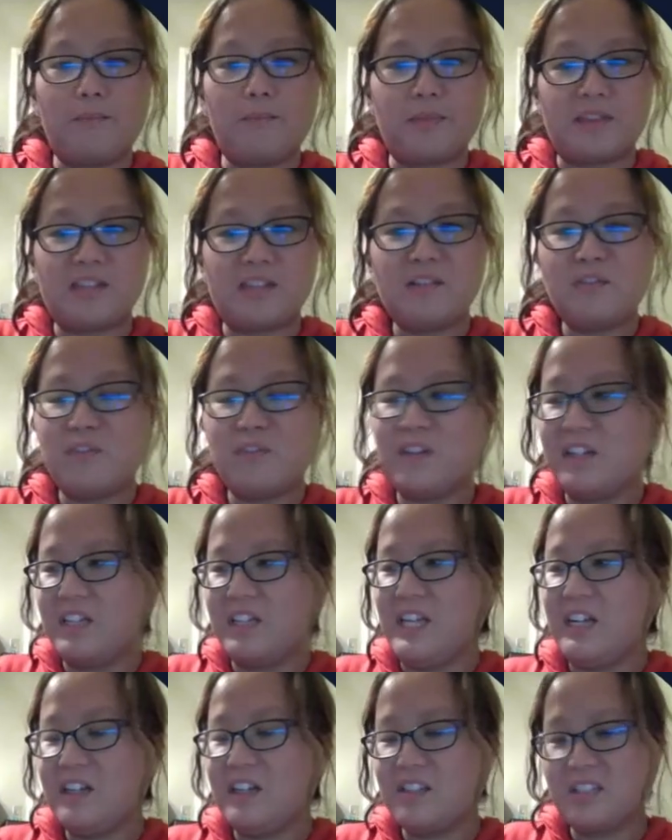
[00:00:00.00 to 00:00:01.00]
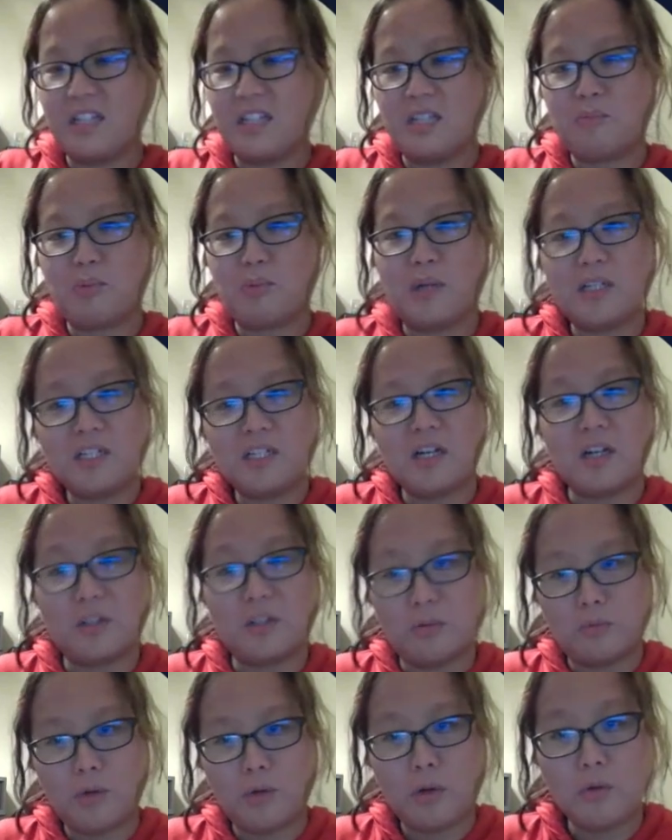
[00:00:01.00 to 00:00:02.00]
different letters that's printed on
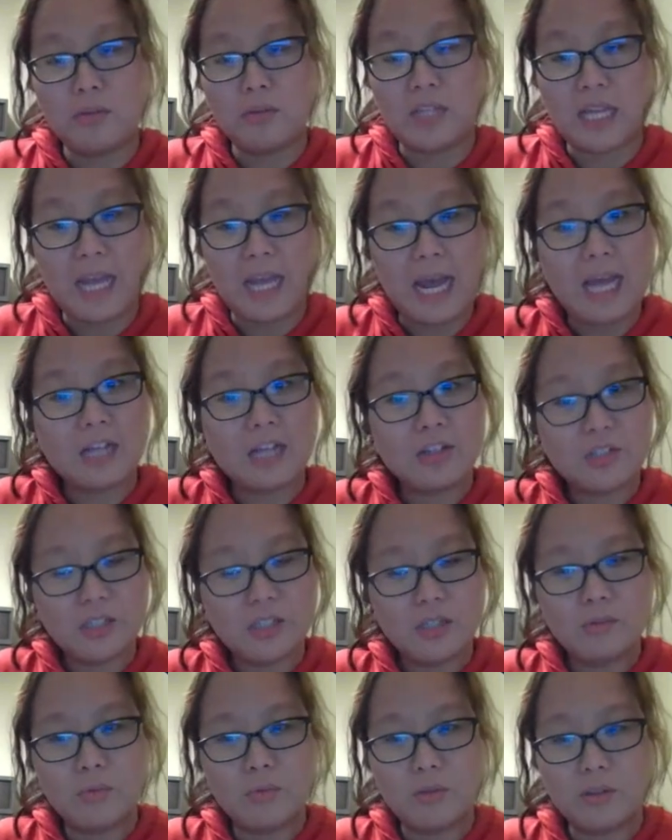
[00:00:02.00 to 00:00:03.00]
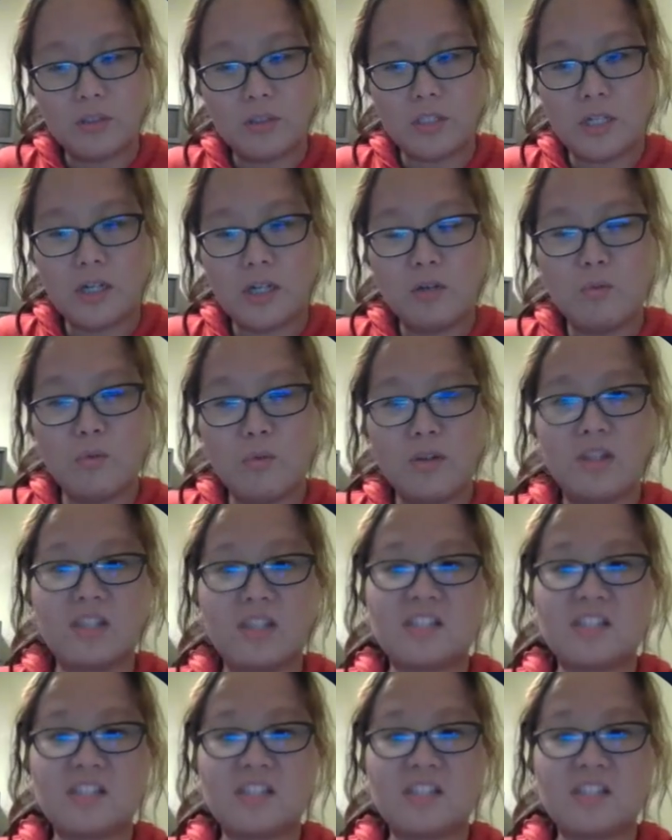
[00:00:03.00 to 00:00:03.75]
the road. They actually were done with the